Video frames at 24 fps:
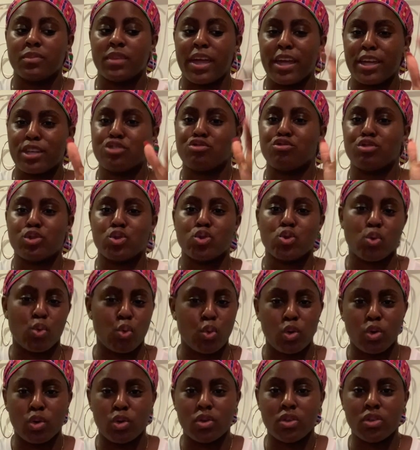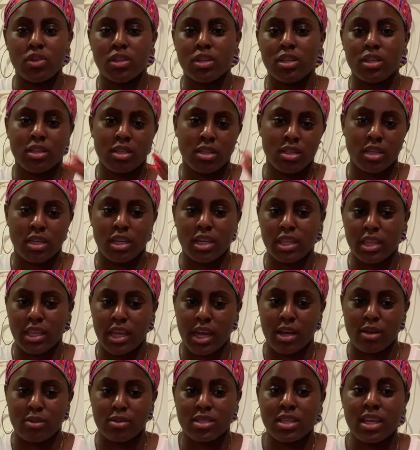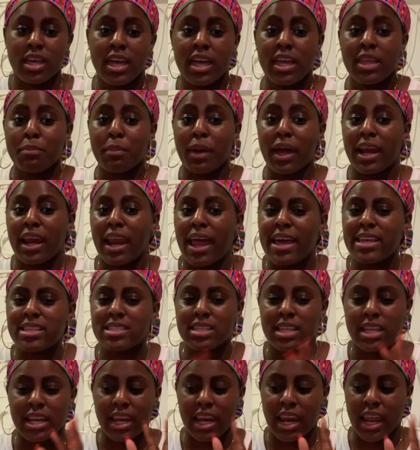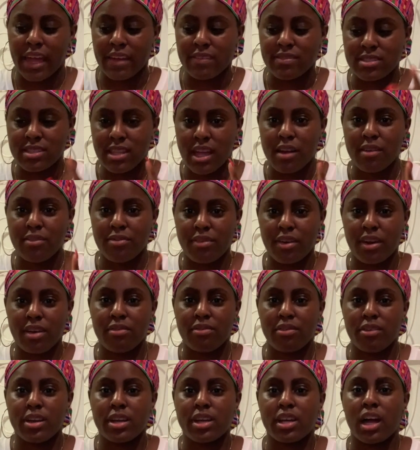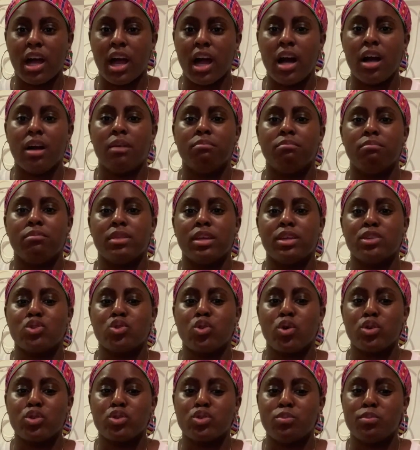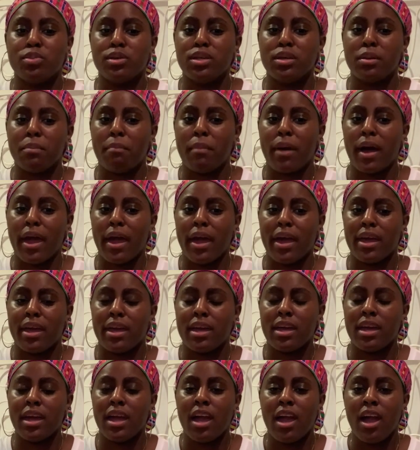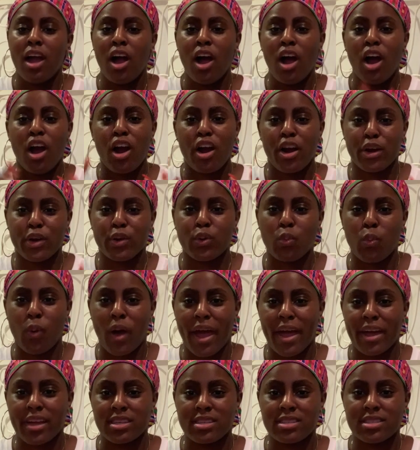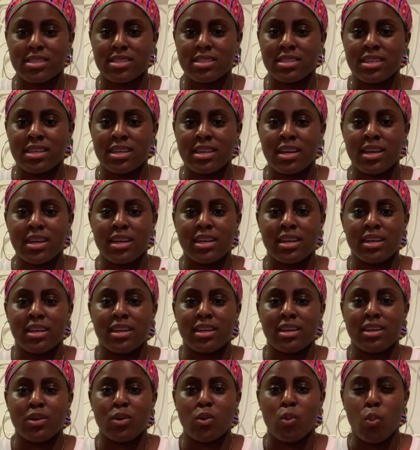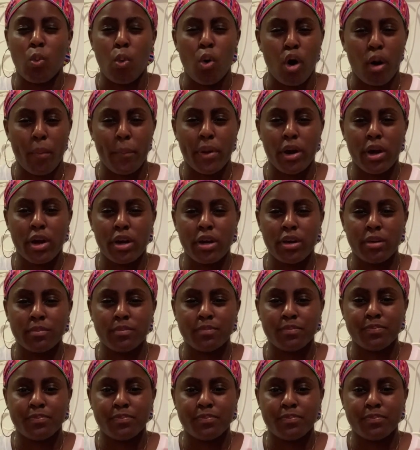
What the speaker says: extra tool in the house. My last lifestyle favorite is going to be my hard wax warmer